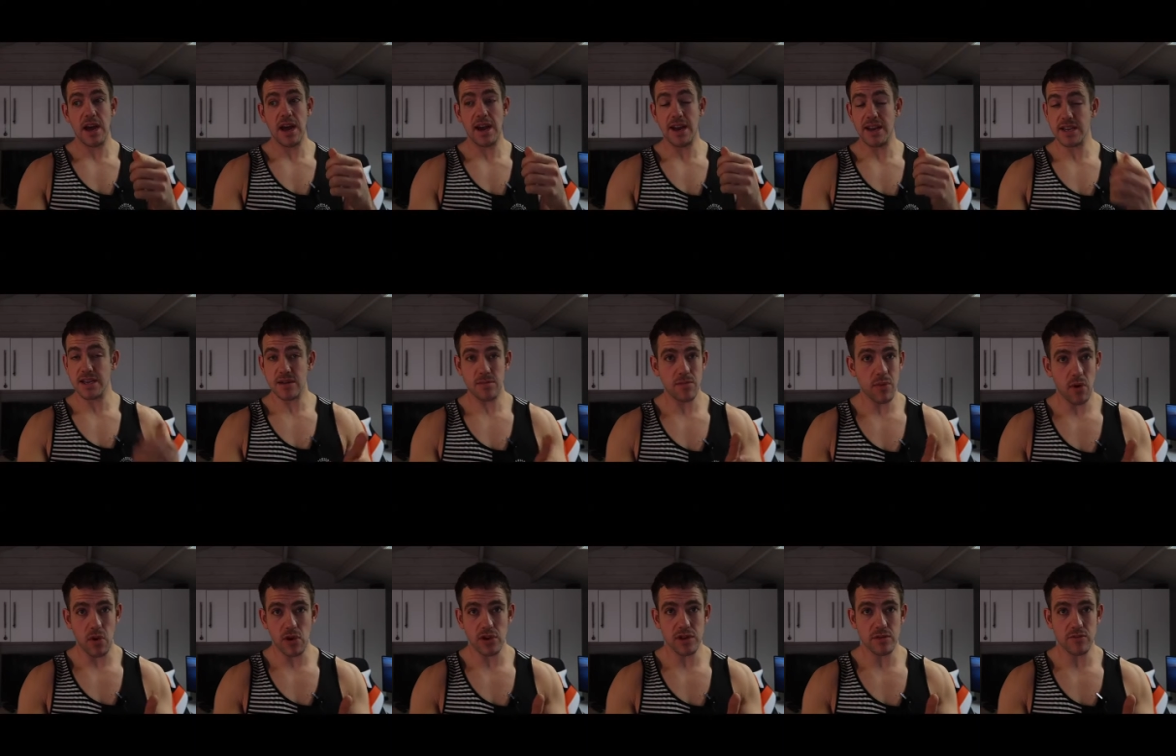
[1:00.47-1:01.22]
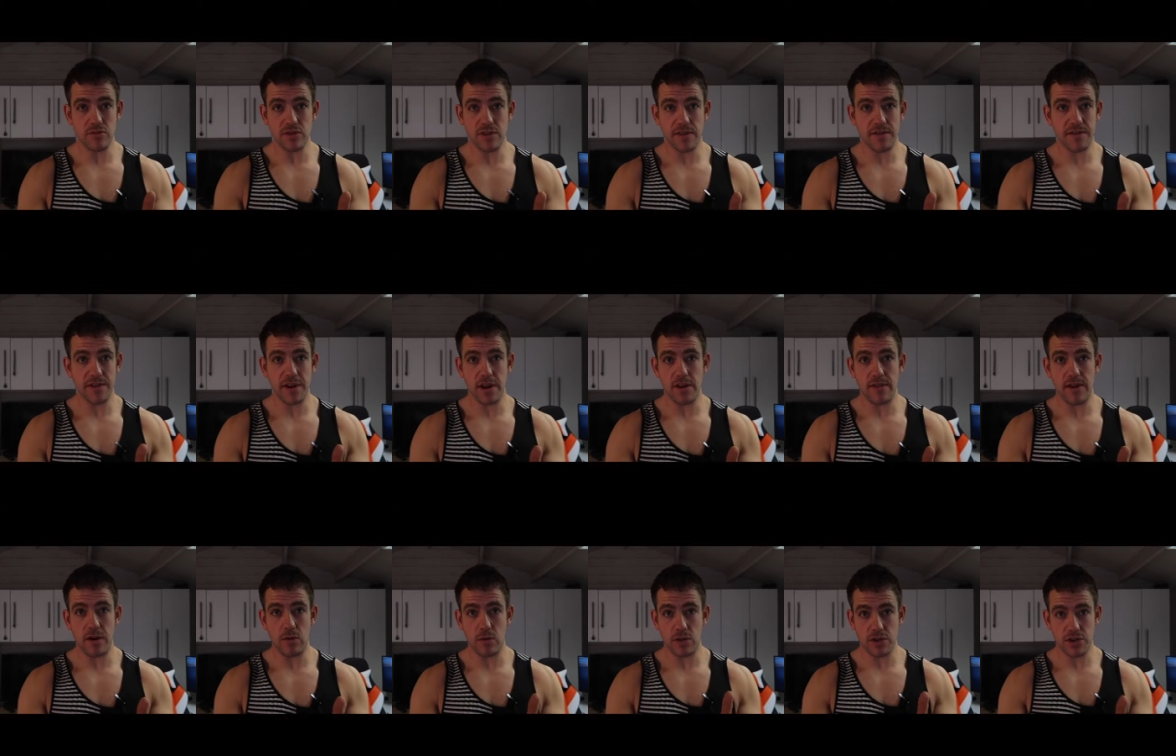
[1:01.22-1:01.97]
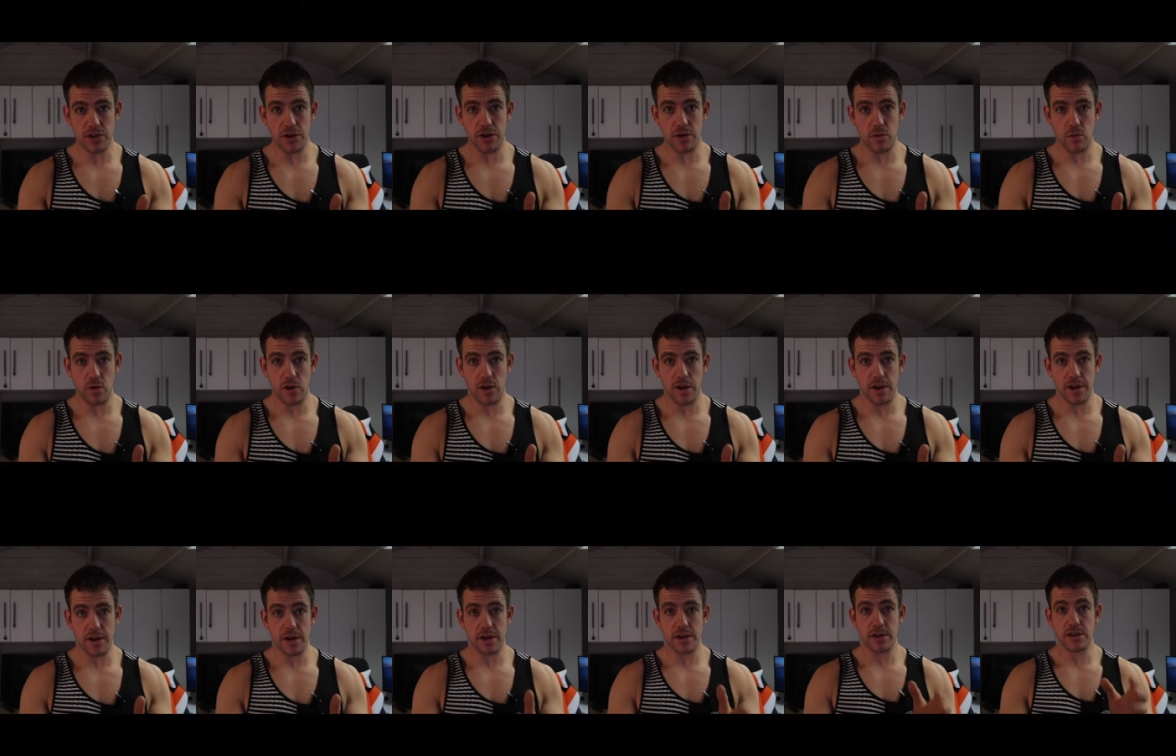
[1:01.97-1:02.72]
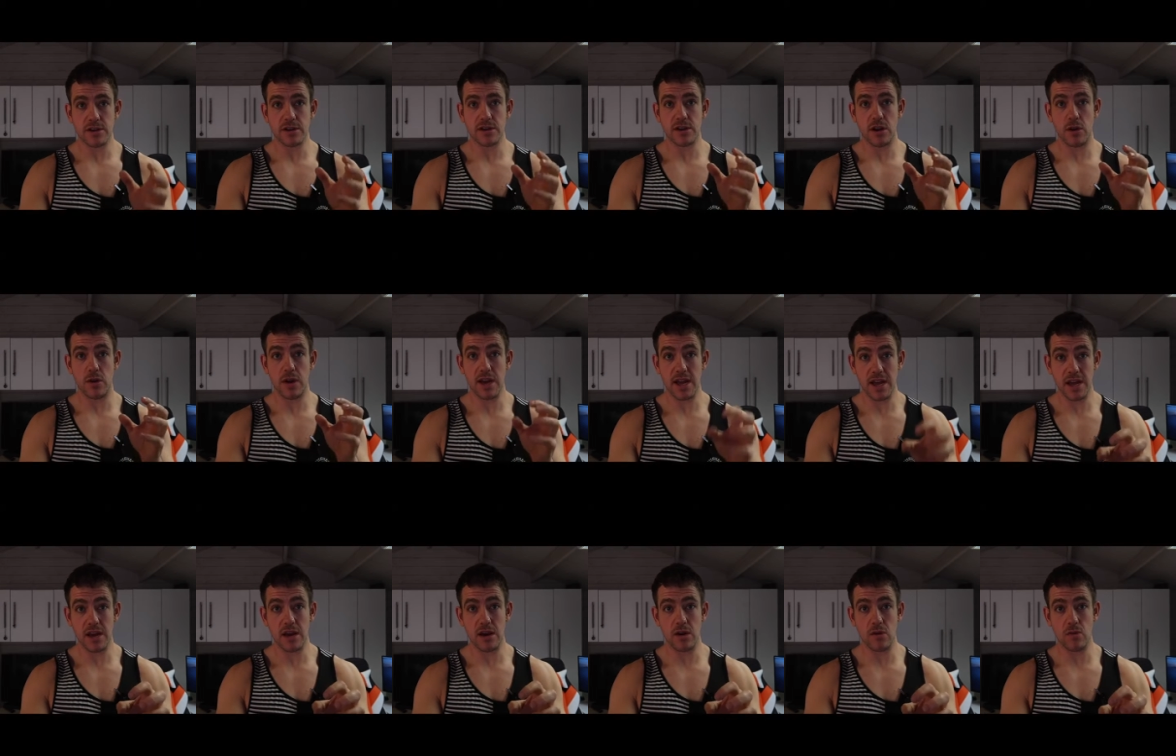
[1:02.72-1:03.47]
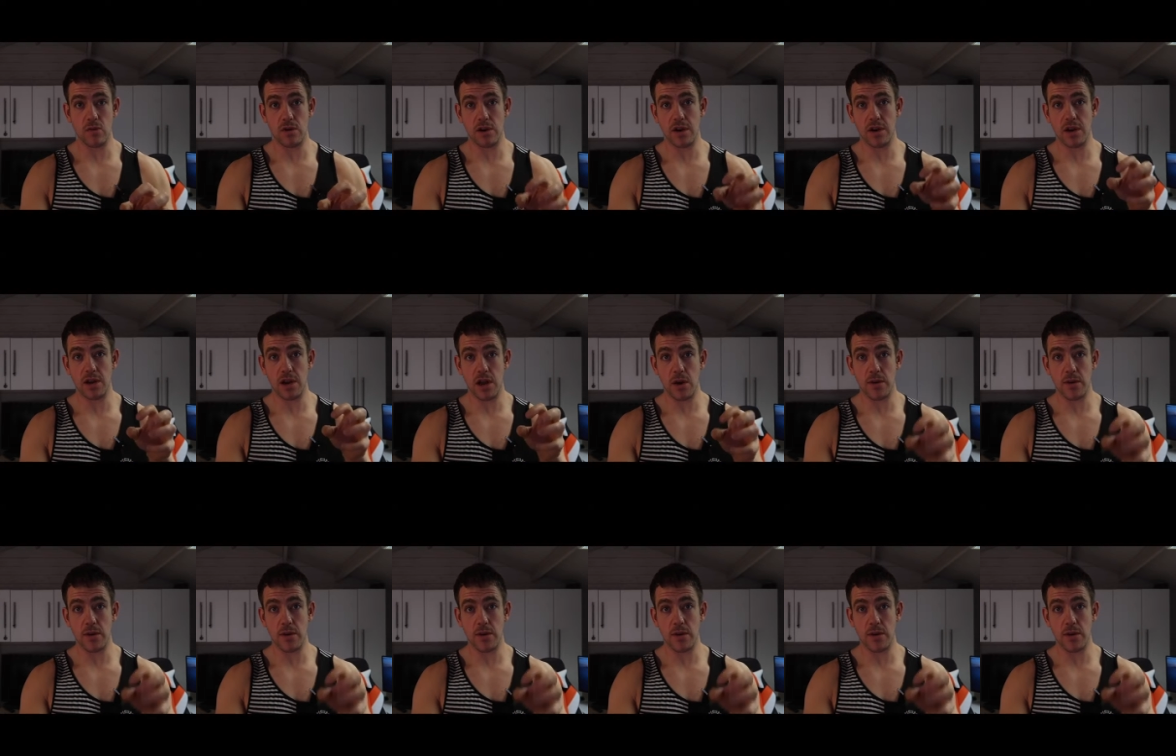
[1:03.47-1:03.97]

and it's impossible to figure out what's going to work. So here we're going to